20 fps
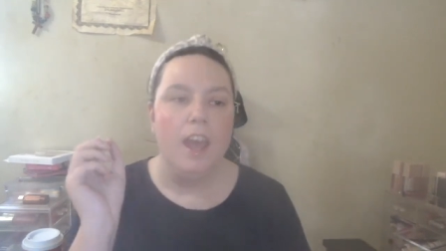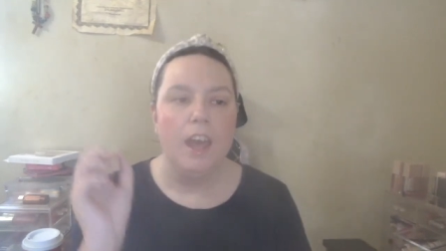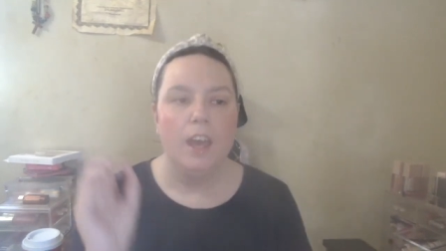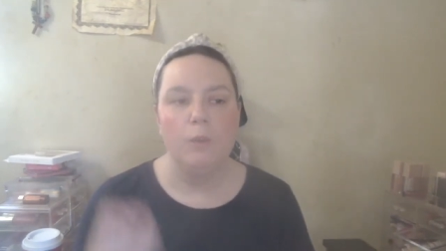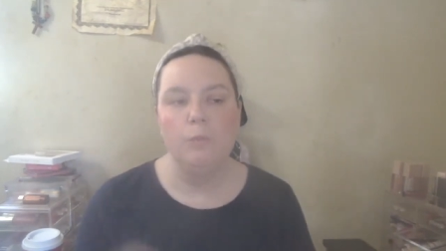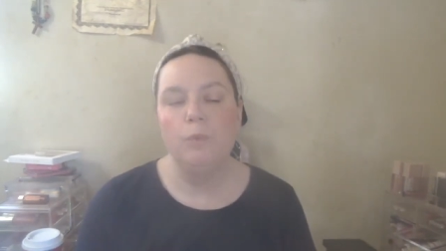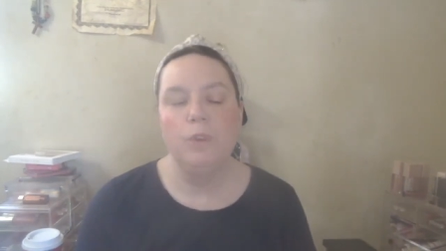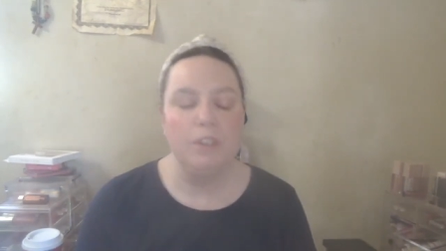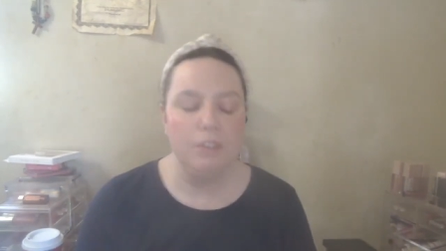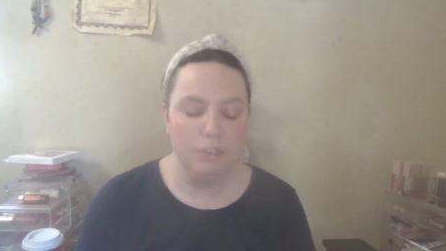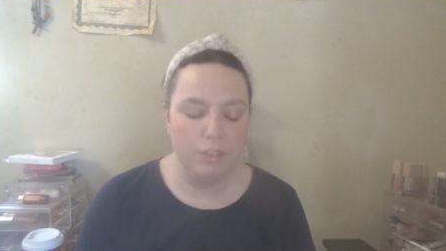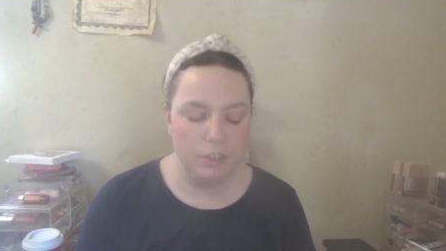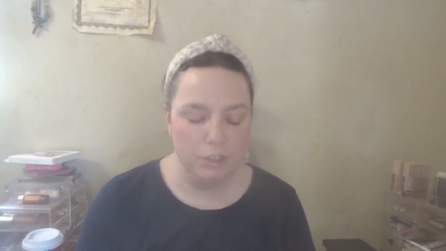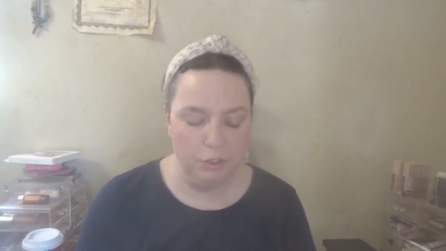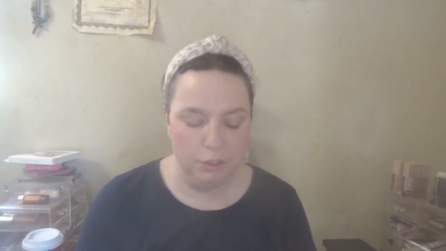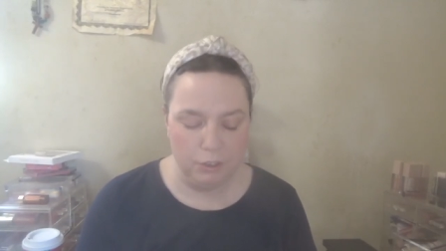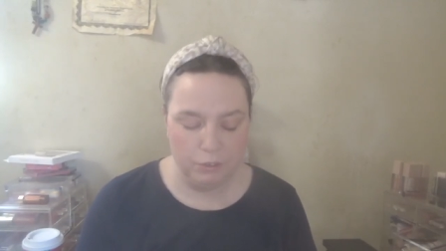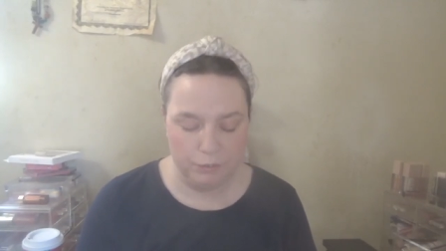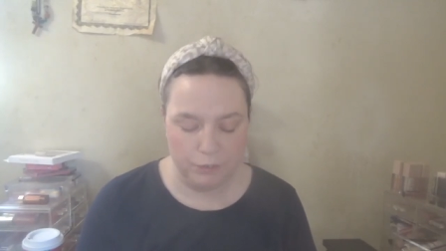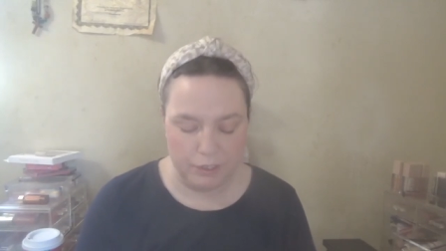I was going
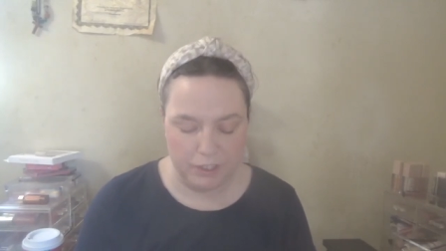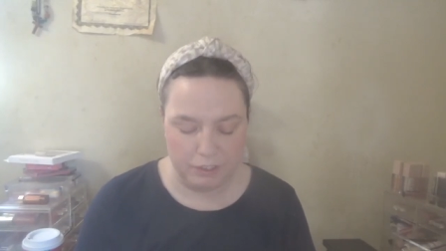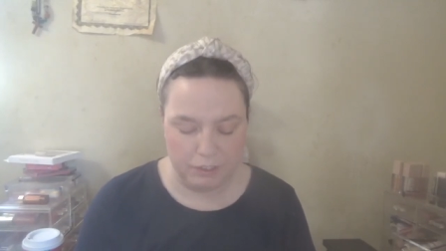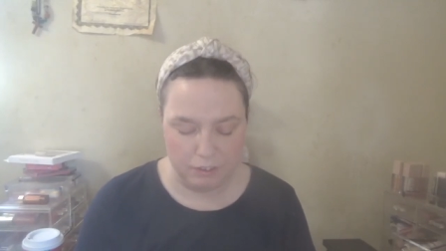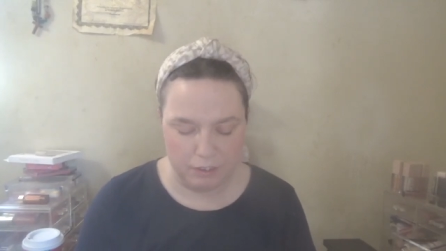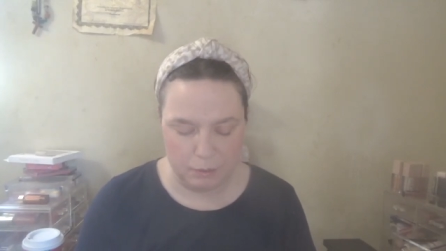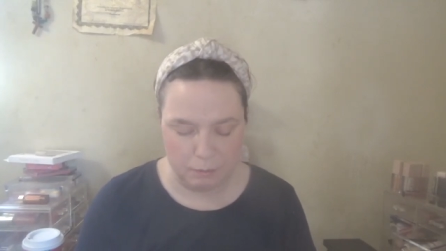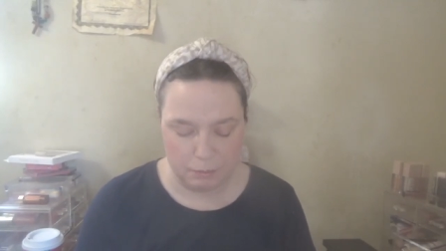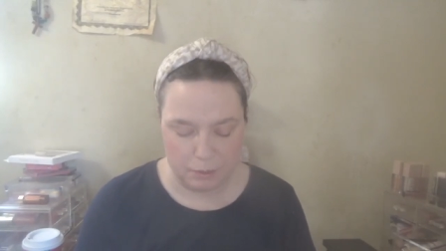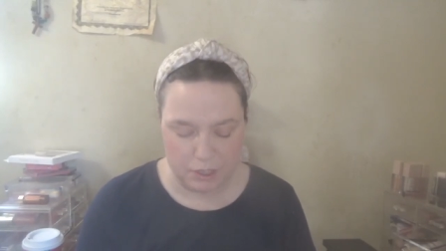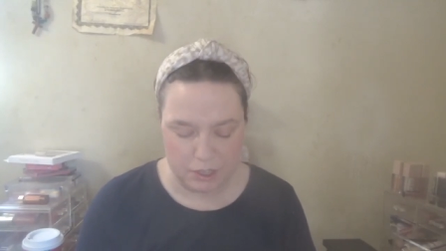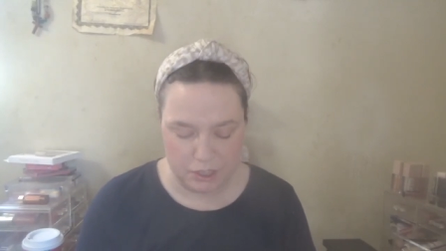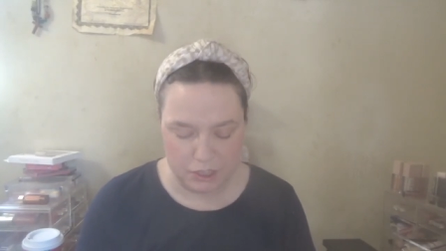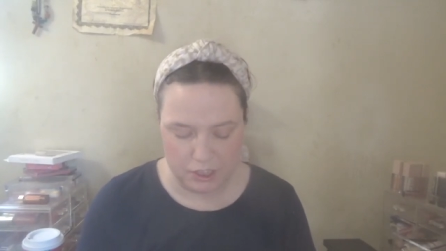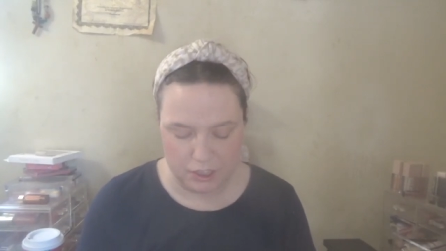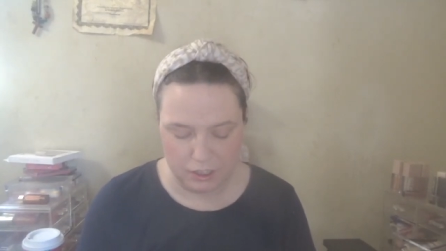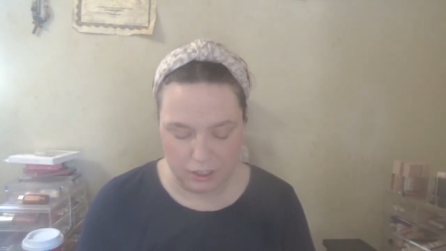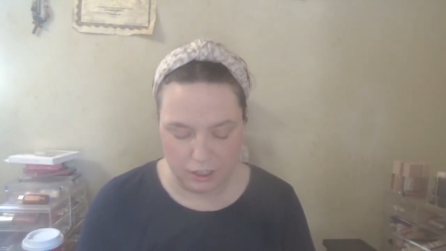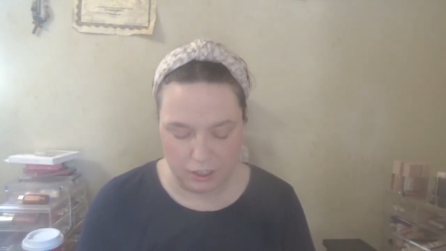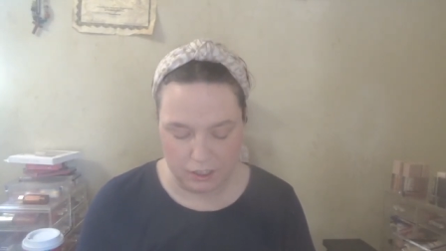to do a first
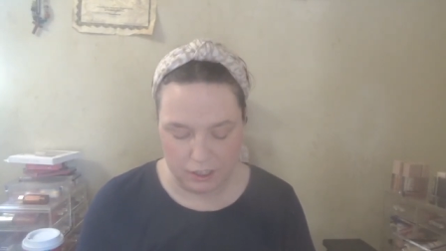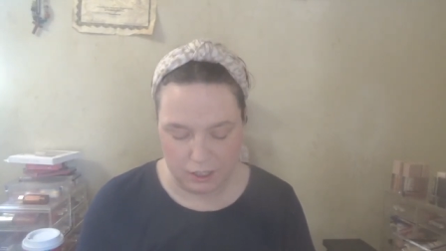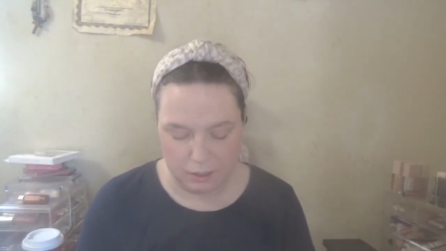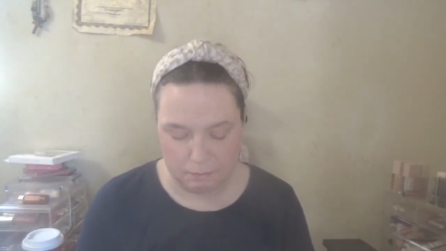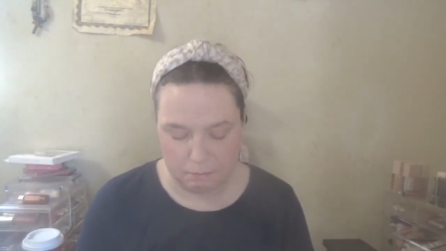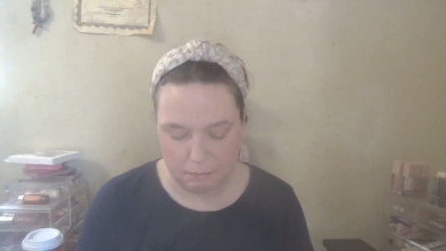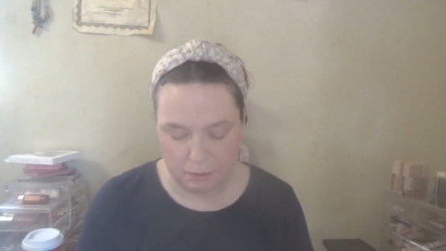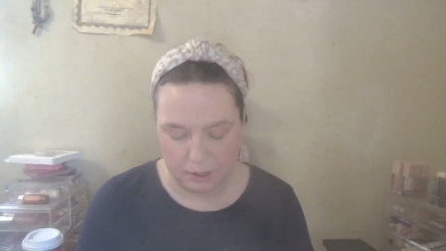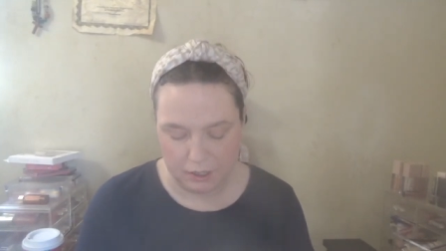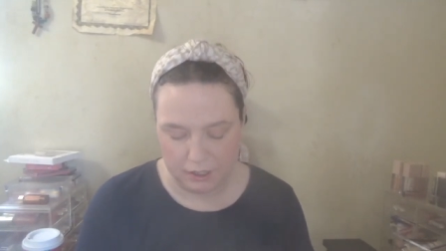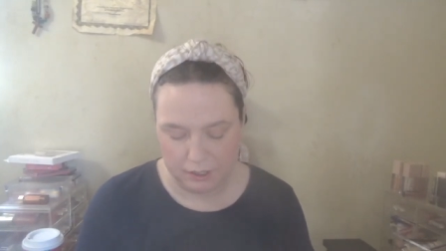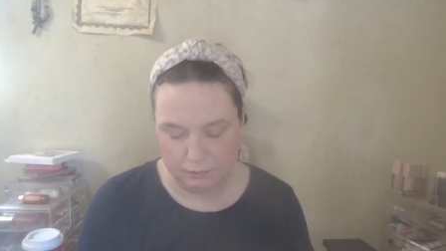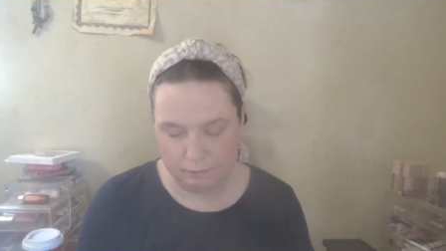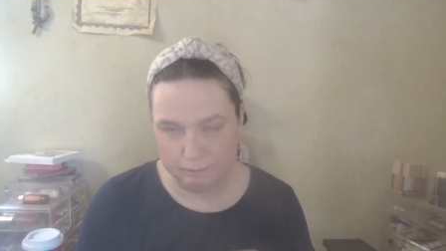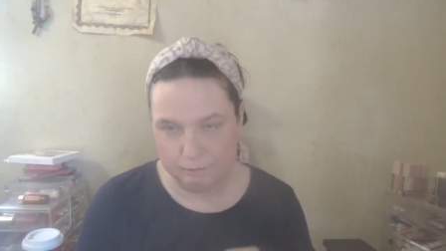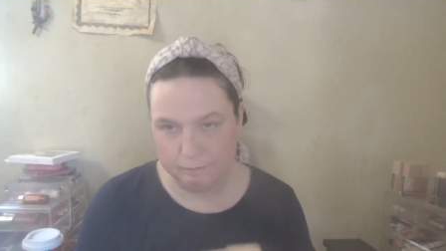impression on it, but